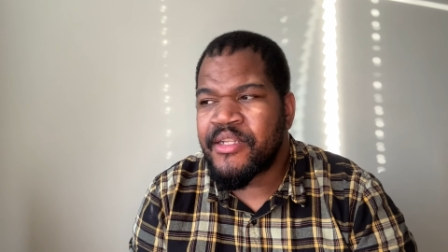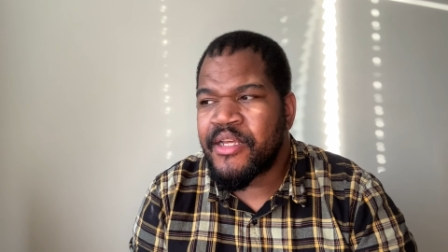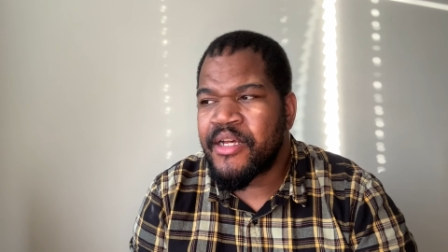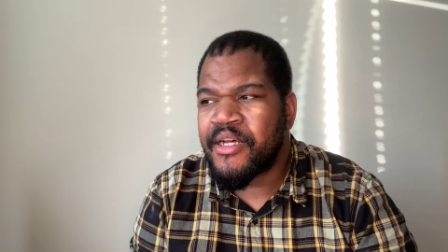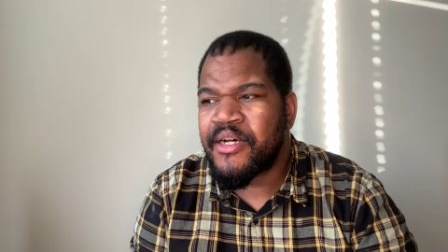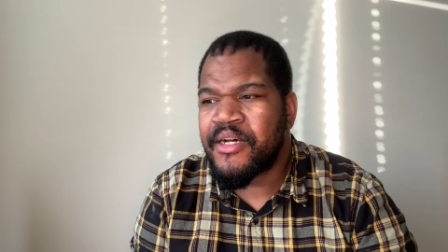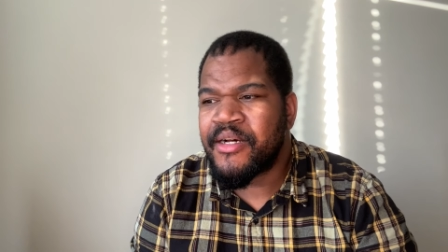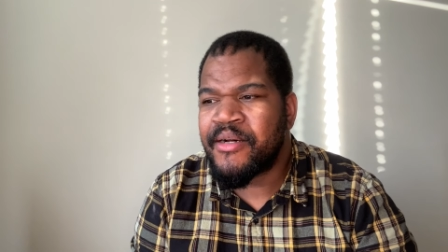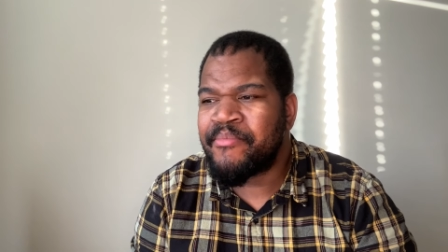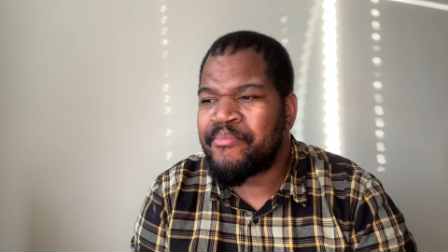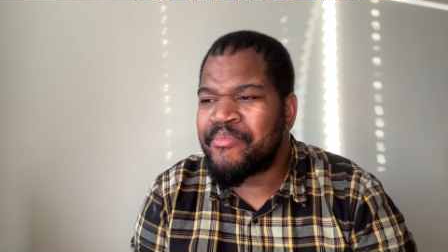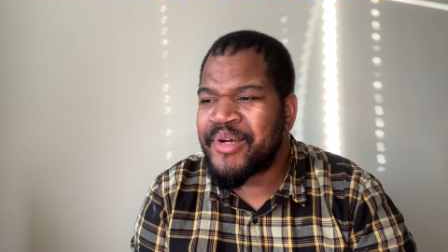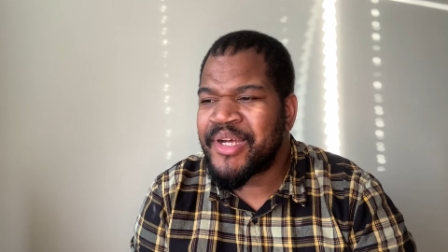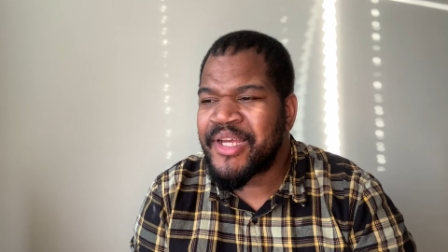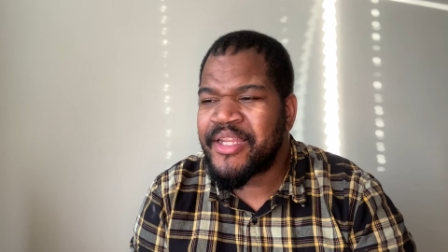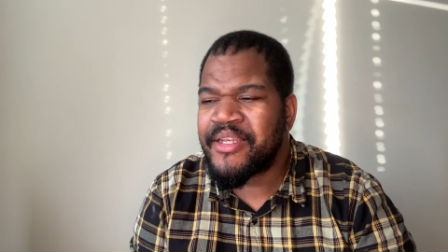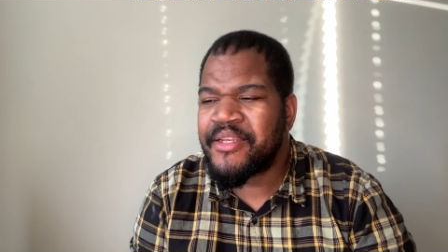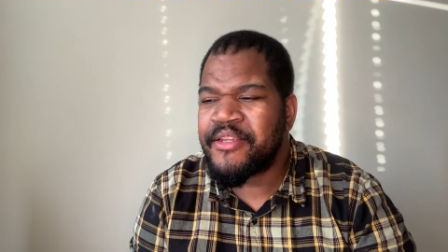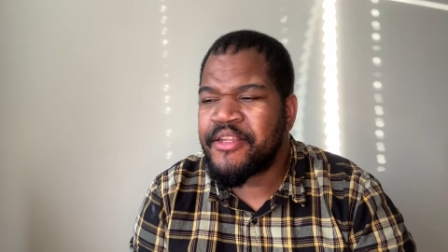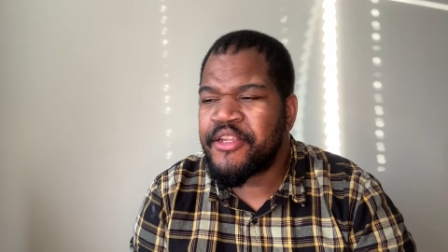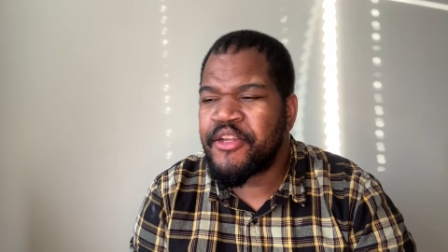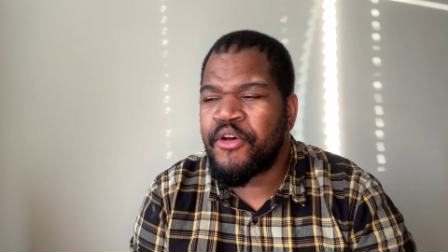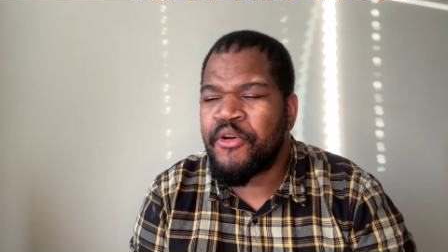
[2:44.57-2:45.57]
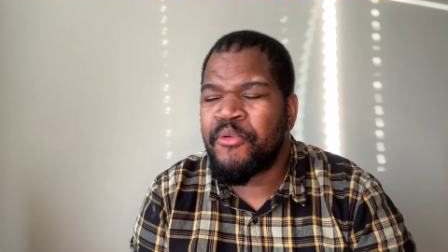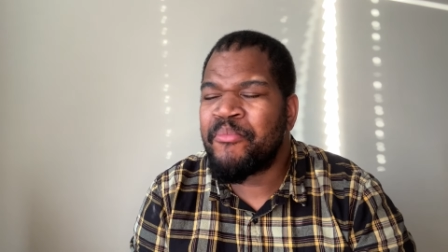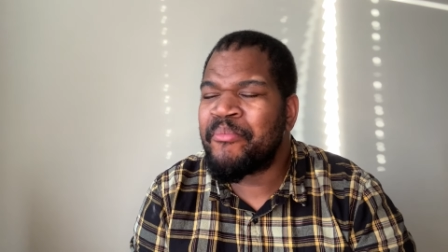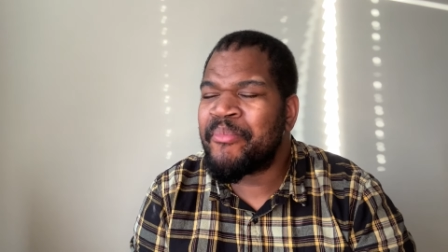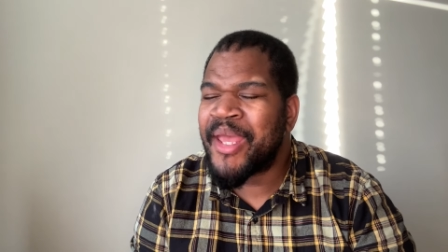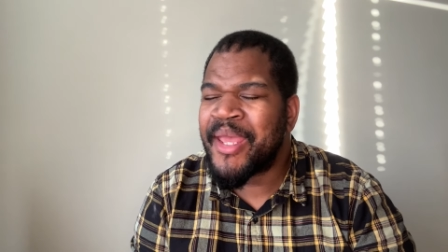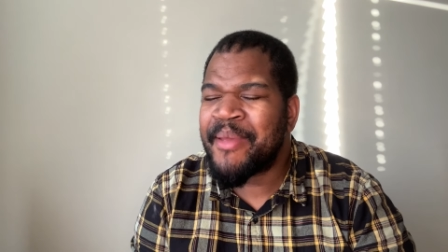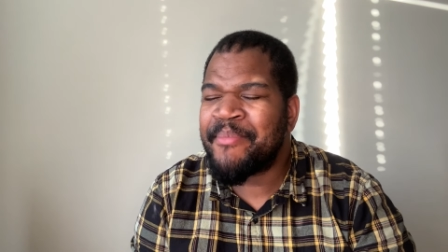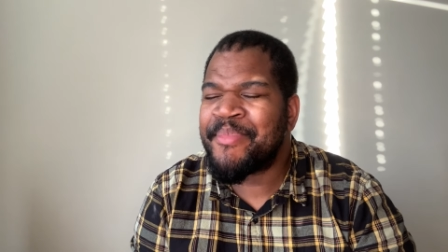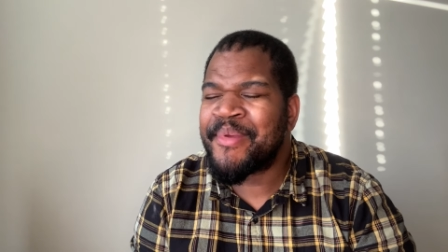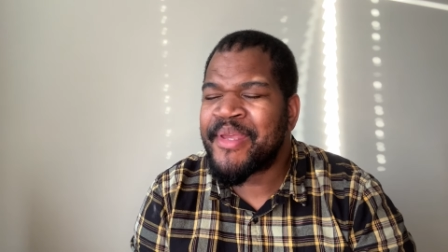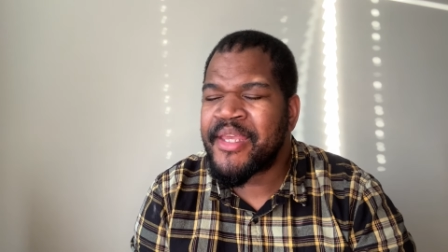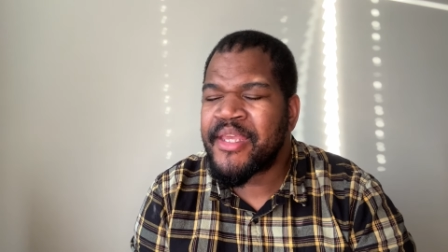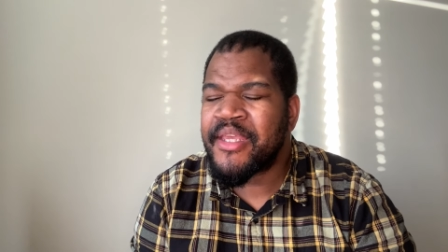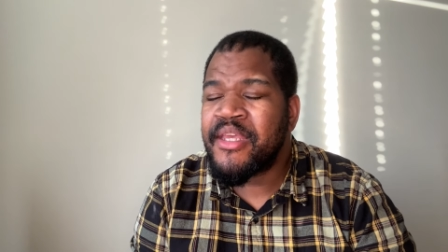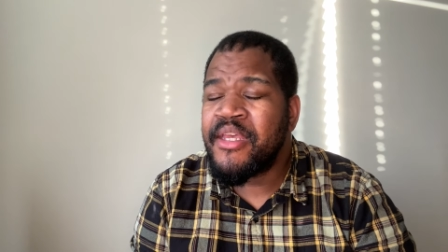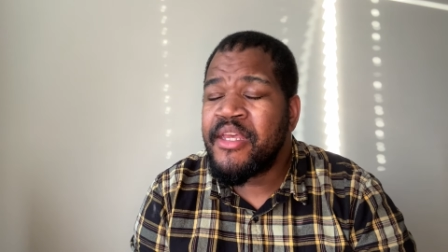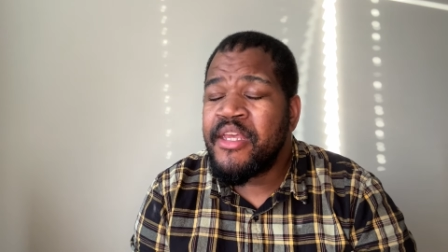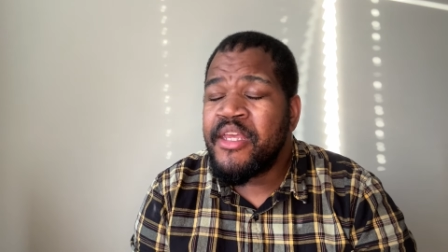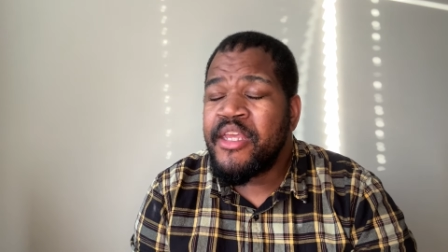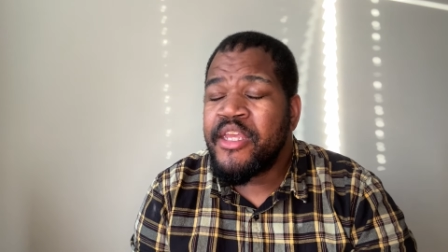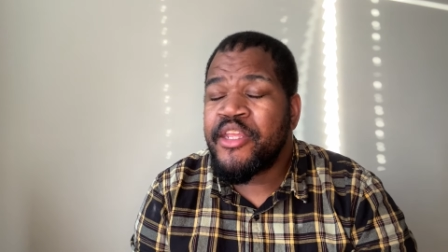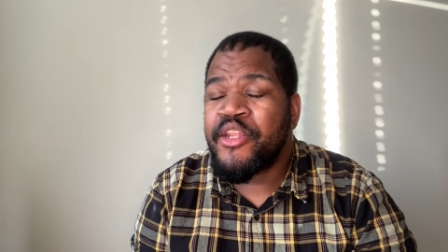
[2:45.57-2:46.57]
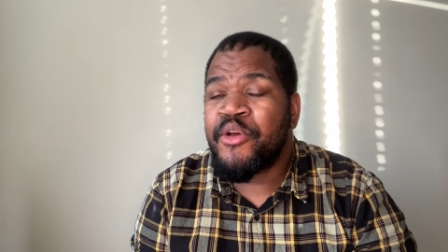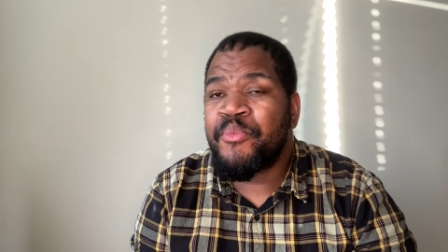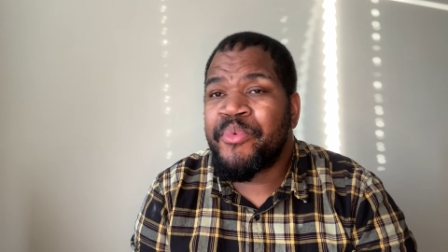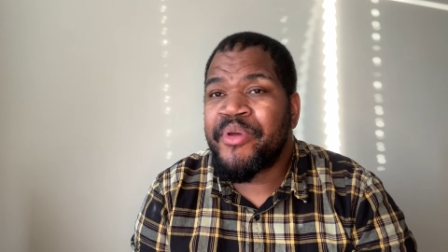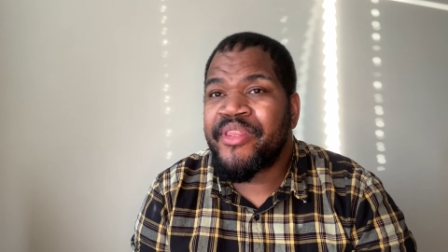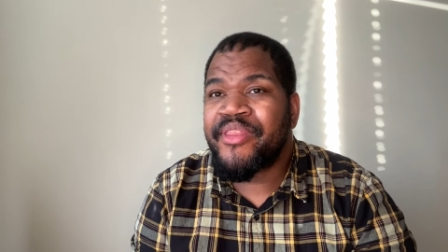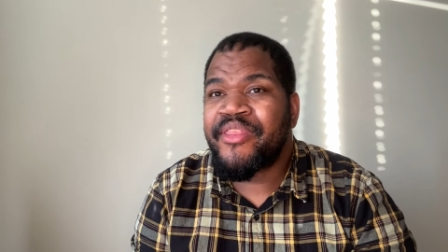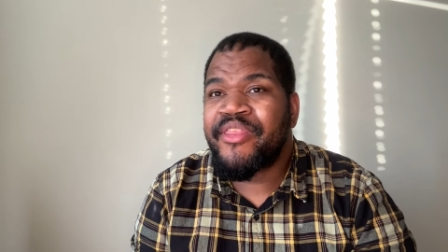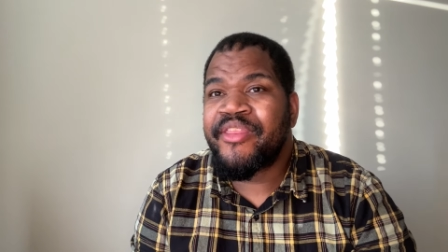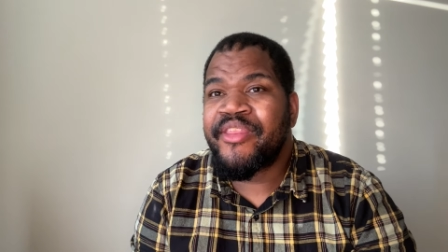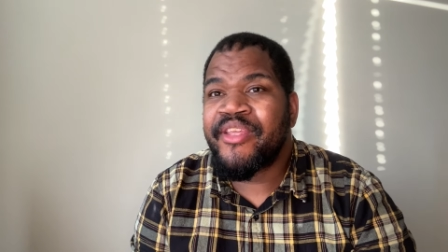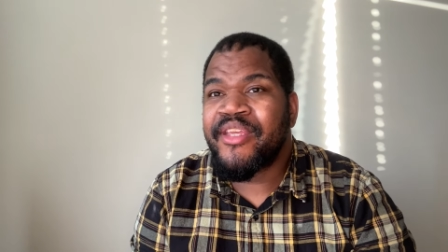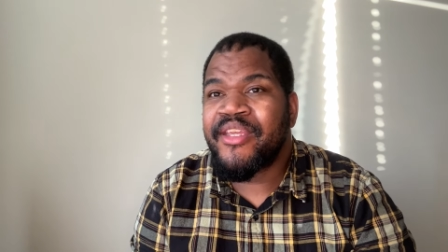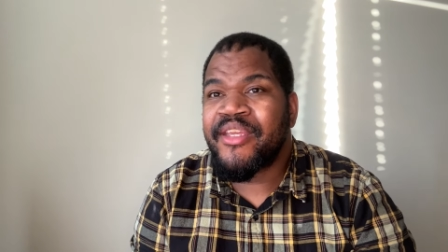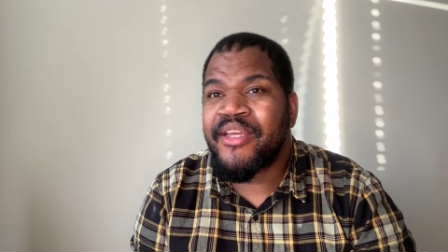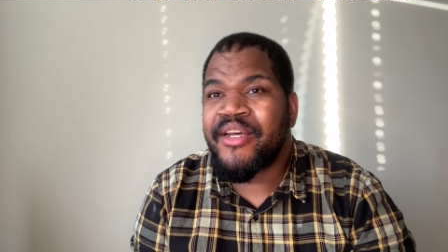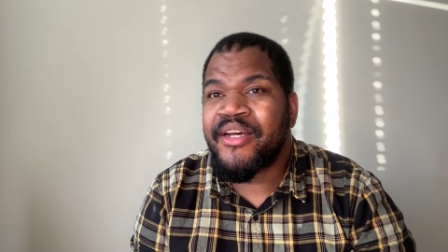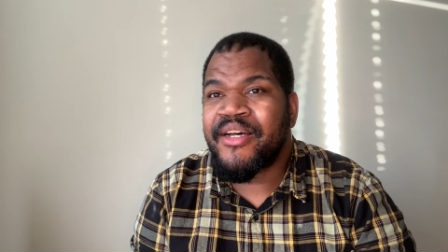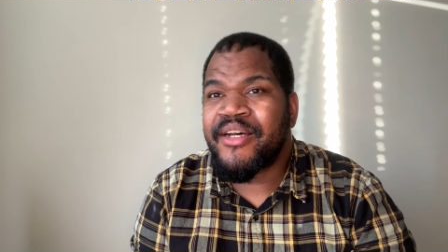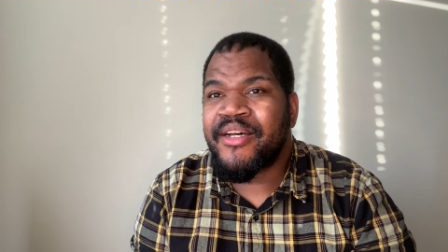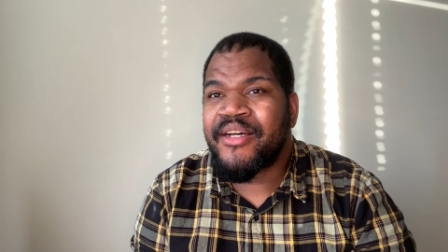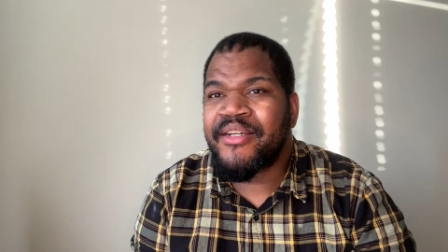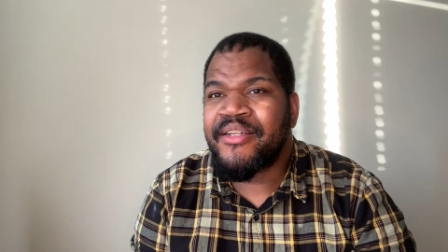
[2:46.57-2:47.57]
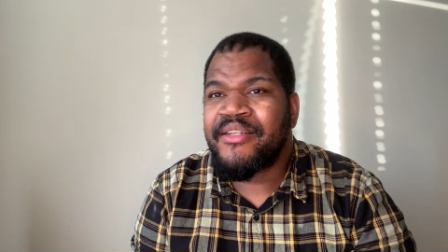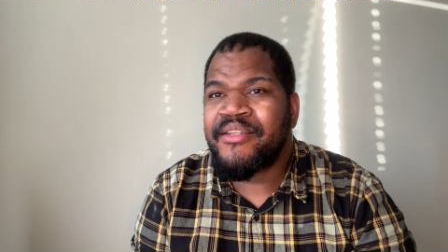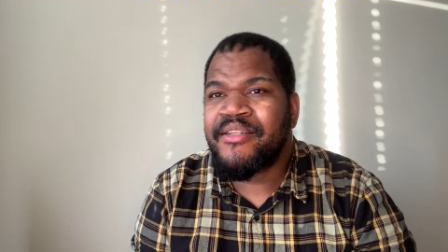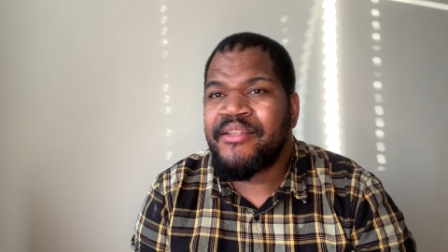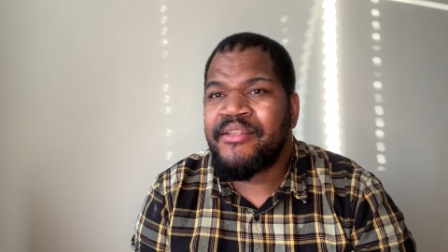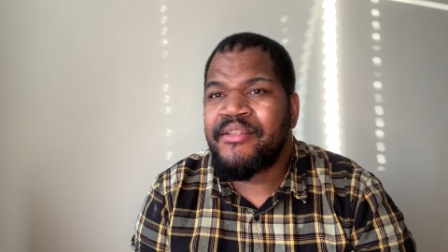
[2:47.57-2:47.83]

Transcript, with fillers: But, you know, maybe, you know, with the